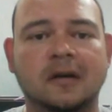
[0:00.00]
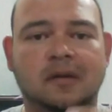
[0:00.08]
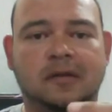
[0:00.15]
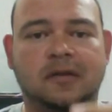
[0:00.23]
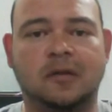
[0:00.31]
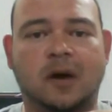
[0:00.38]

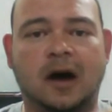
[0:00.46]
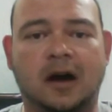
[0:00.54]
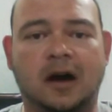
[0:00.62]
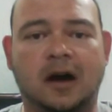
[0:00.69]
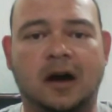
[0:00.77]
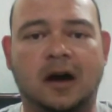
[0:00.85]
with the
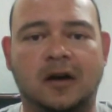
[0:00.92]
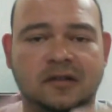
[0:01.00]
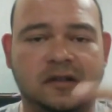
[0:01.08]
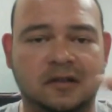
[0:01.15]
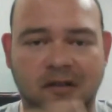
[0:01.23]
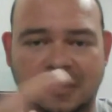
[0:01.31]
wires,
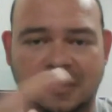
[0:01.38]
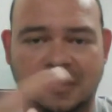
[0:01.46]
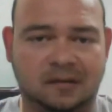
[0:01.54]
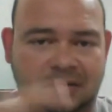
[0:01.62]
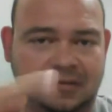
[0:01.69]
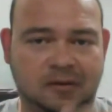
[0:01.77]
and
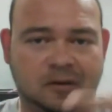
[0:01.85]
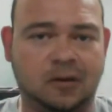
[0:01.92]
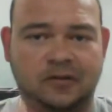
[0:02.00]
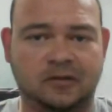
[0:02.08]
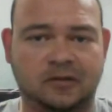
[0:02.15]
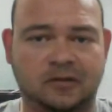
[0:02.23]
they're
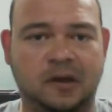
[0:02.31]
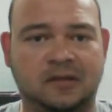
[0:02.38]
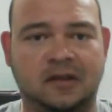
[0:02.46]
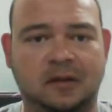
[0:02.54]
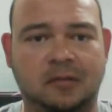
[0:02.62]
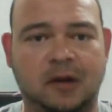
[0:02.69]
all just
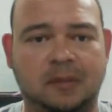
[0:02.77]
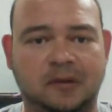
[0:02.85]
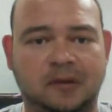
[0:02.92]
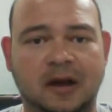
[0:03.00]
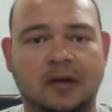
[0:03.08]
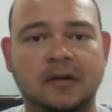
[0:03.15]
basically
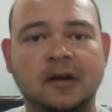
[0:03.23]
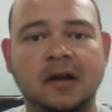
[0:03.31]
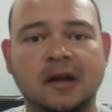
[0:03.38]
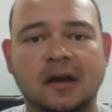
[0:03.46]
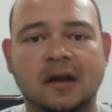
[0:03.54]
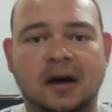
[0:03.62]
wrapped around.
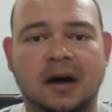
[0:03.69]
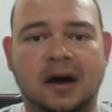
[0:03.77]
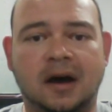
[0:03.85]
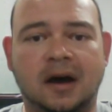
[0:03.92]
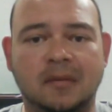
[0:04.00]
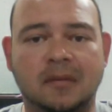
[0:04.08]

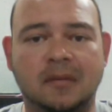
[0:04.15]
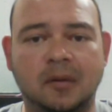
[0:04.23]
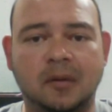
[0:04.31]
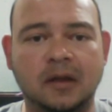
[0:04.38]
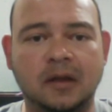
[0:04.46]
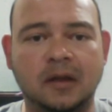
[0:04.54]

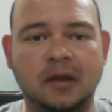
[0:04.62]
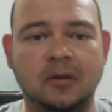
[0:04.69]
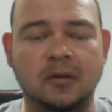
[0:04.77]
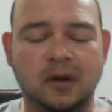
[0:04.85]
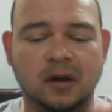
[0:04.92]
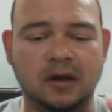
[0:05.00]
When
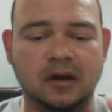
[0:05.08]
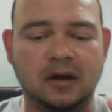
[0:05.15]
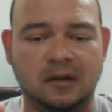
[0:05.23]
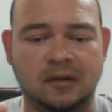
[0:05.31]
you